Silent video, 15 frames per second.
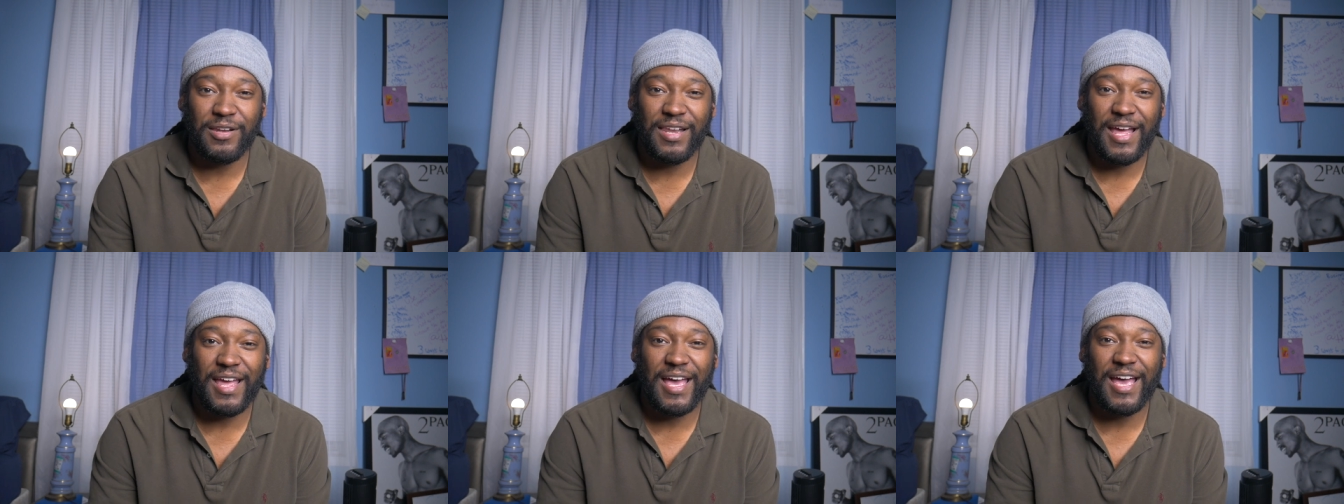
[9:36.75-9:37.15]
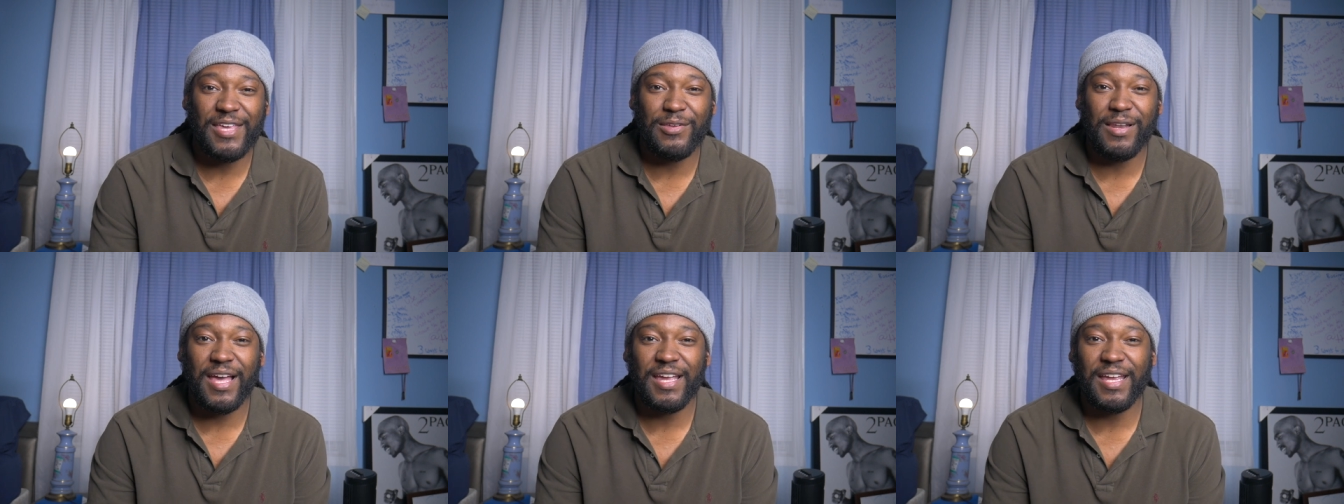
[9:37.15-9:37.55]
like how
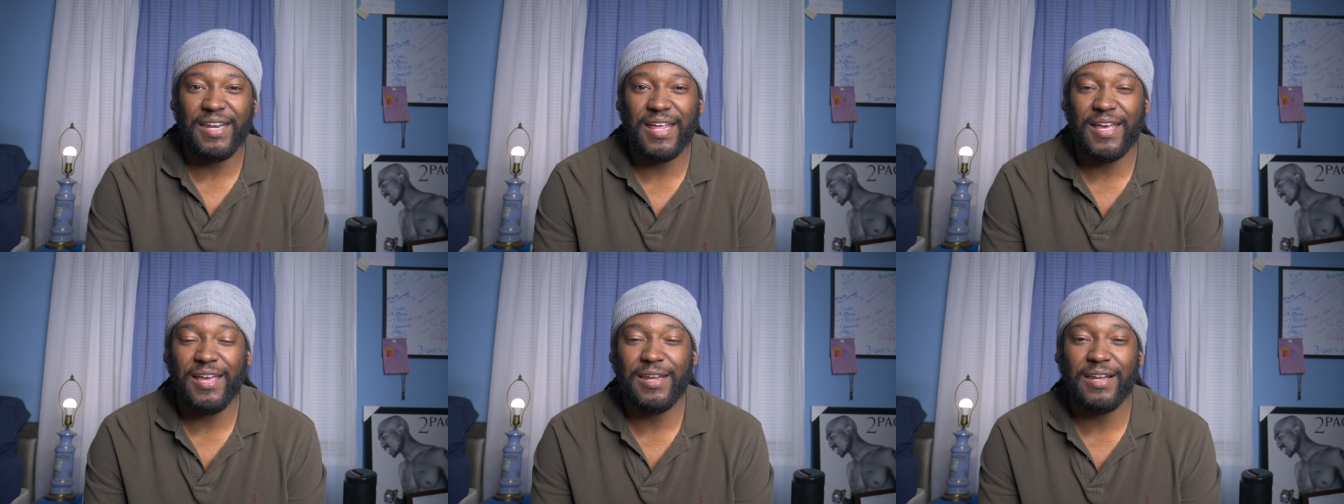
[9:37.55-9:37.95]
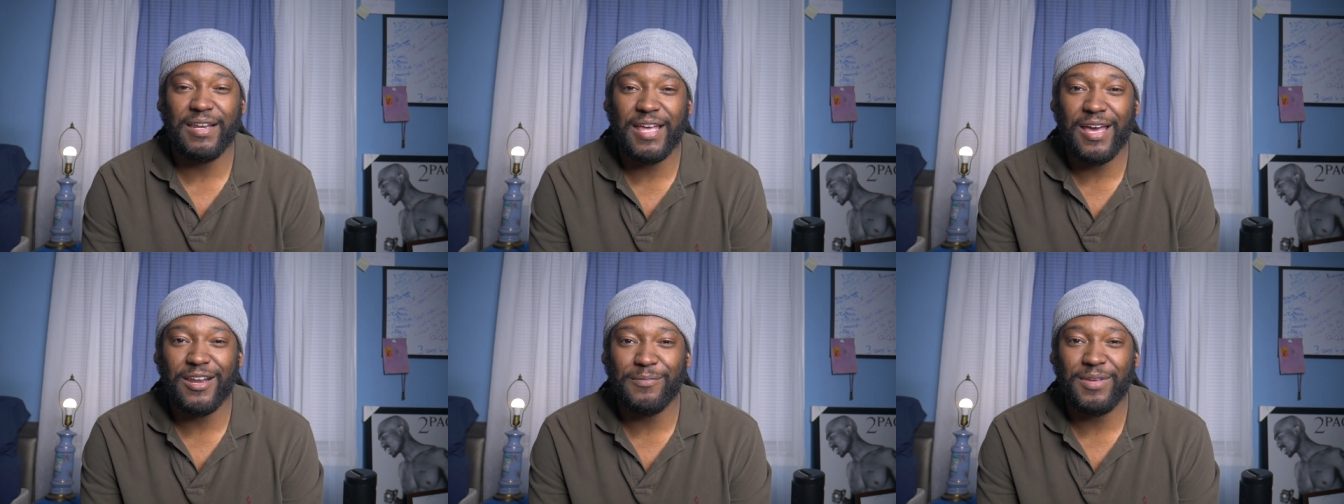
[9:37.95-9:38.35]
you like it down here in
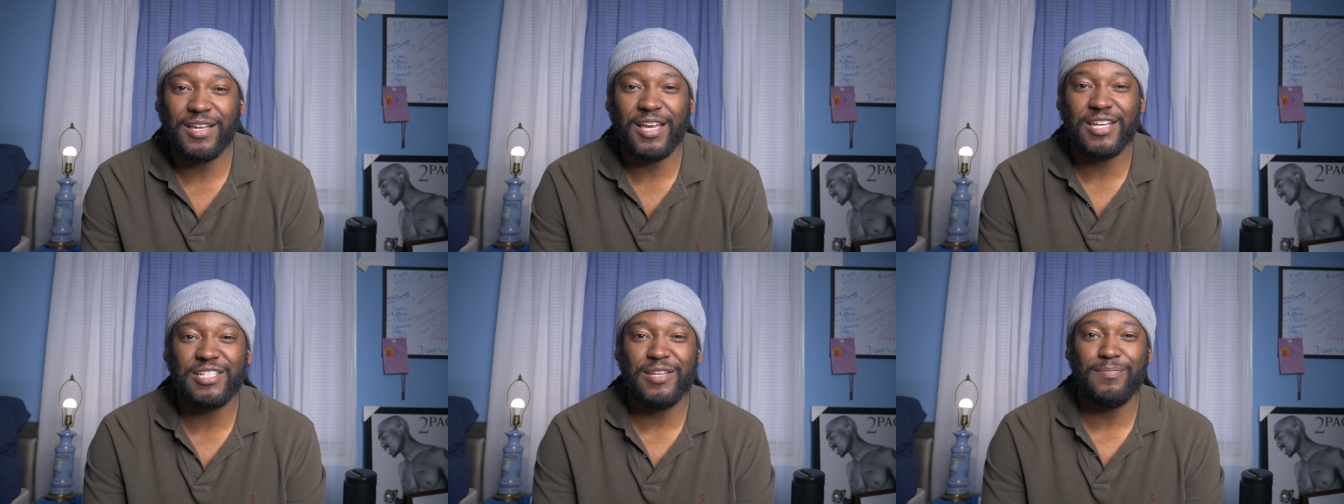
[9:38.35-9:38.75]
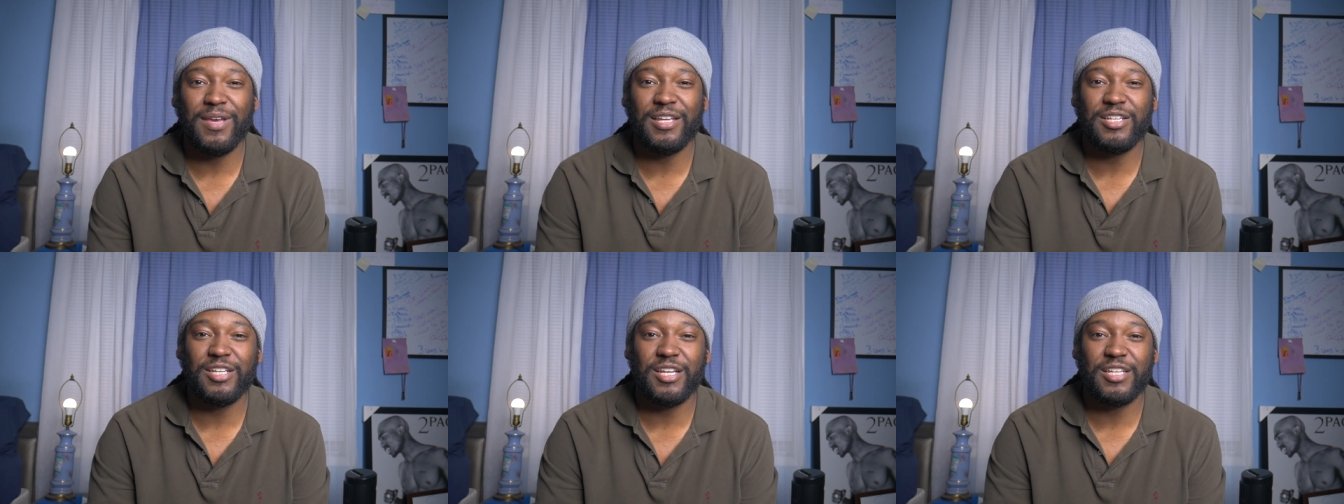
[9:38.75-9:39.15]
Atlanta, because she
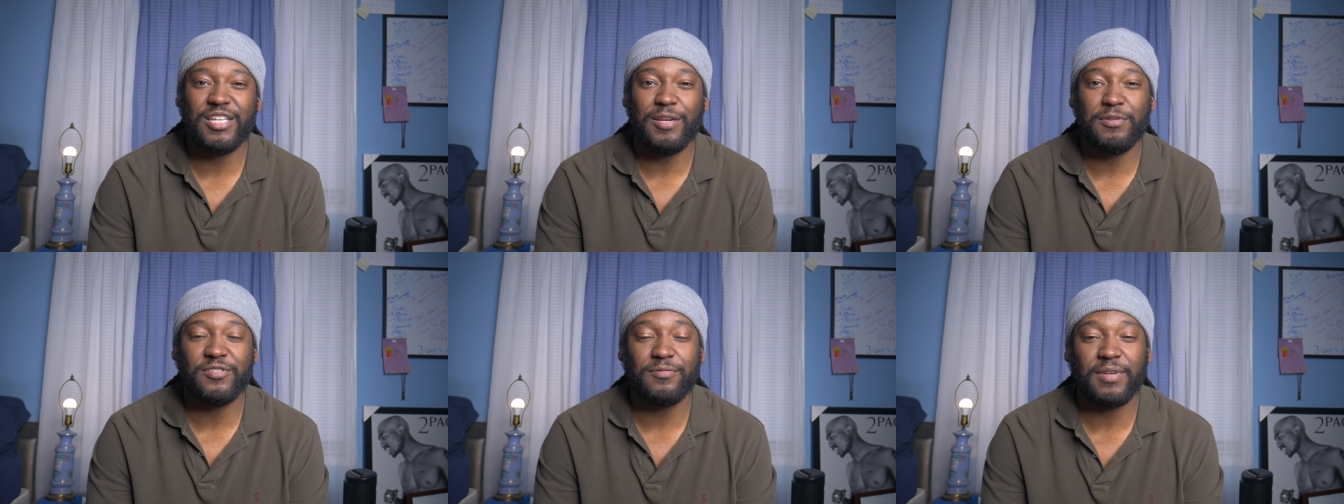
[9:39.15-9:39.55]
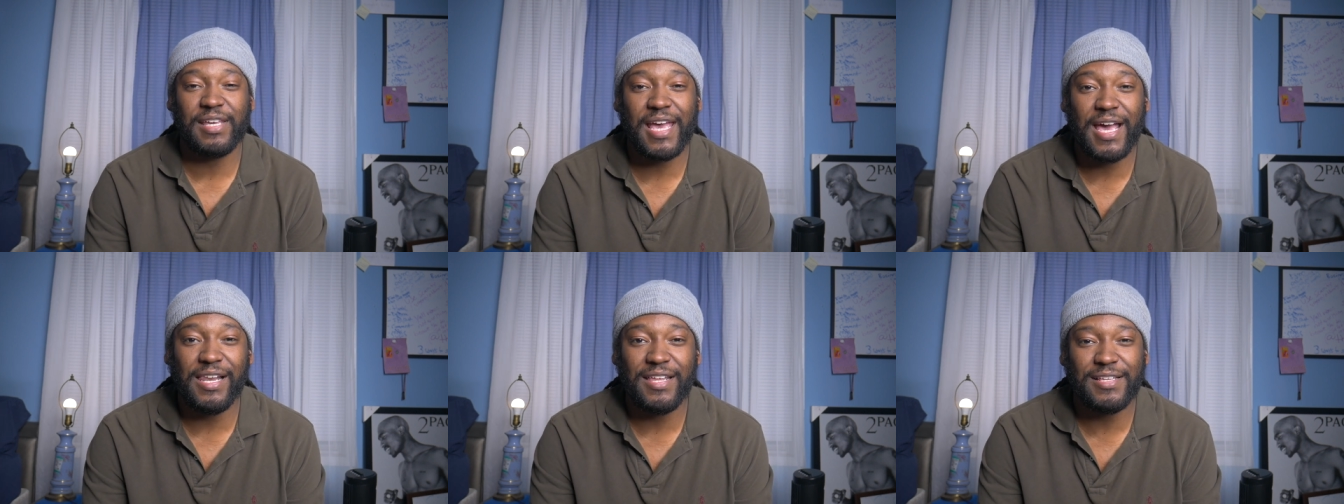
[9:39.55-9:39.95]
mentioned that she was from
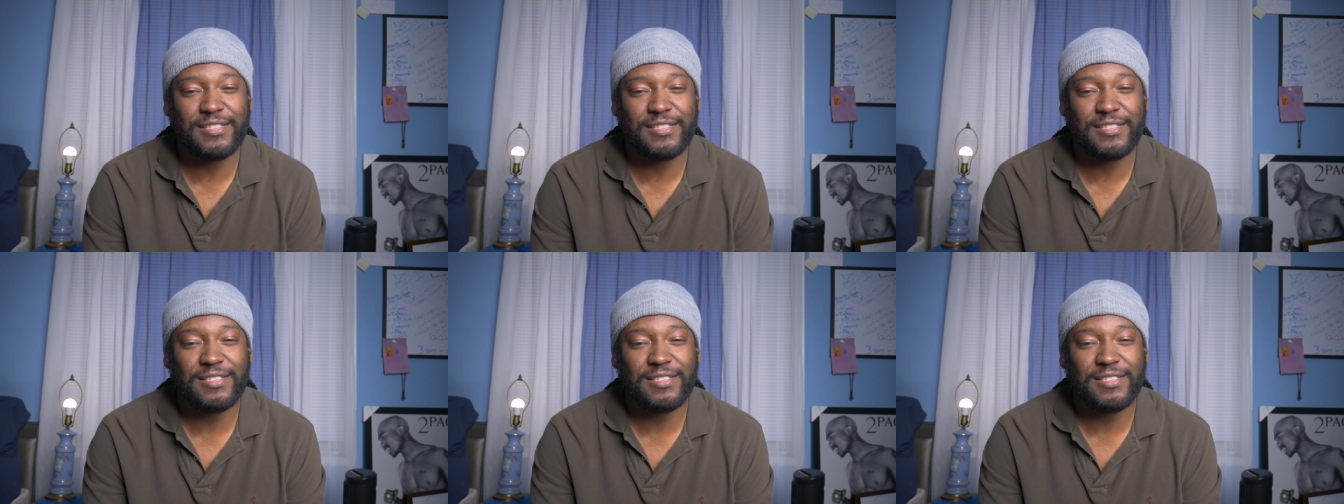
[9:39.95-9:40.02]
Cali.